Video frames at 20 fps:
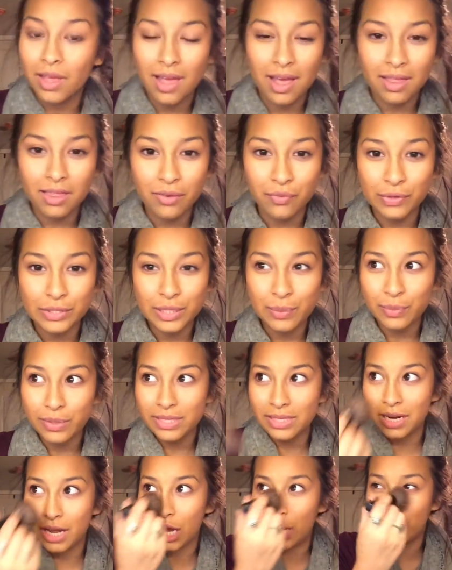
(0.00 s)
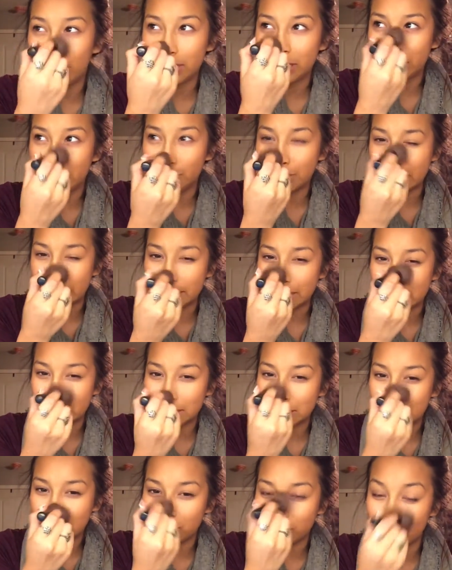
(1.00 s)
And then for some reason I always do this.
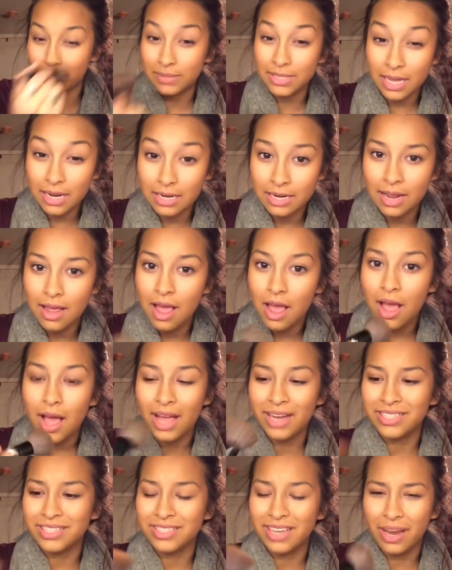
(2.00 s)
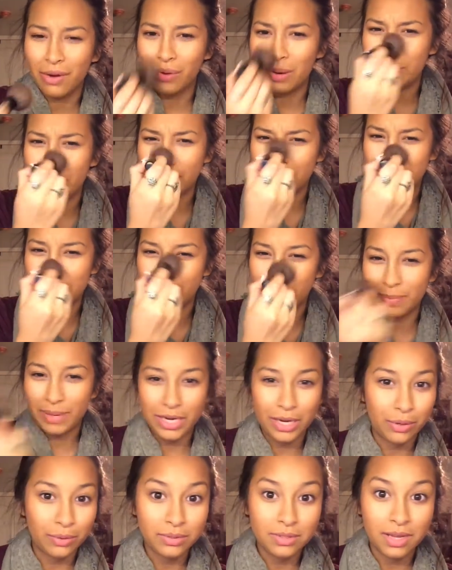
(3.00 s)
When I'm done, I rub it on the tip of my
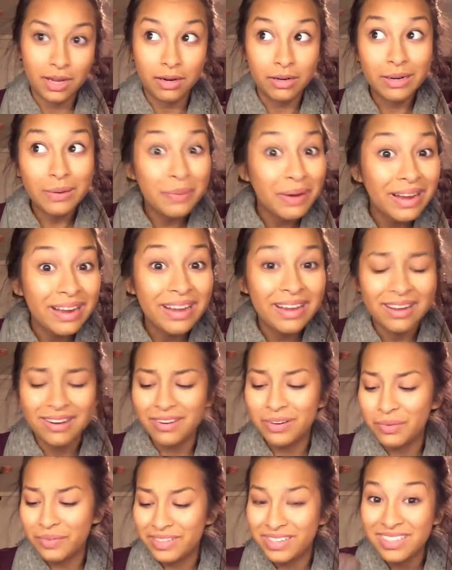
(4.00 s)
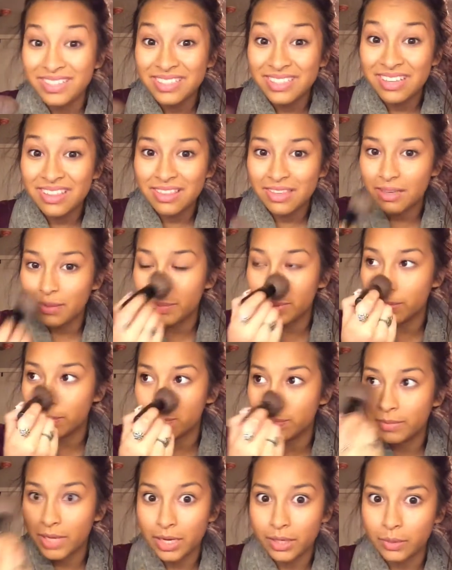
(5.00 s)
nose. I don't know why, I don't know if it does anything, but
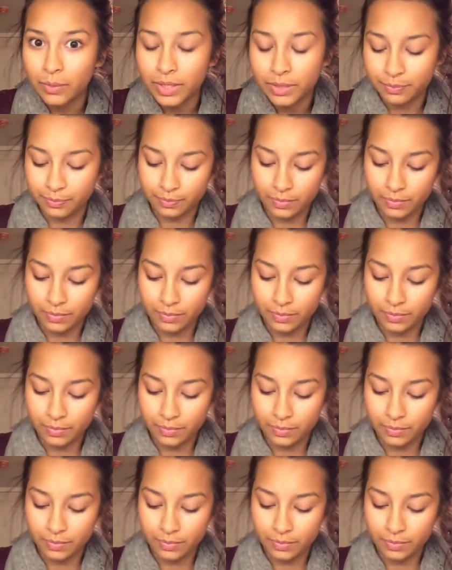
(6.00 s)
I do it.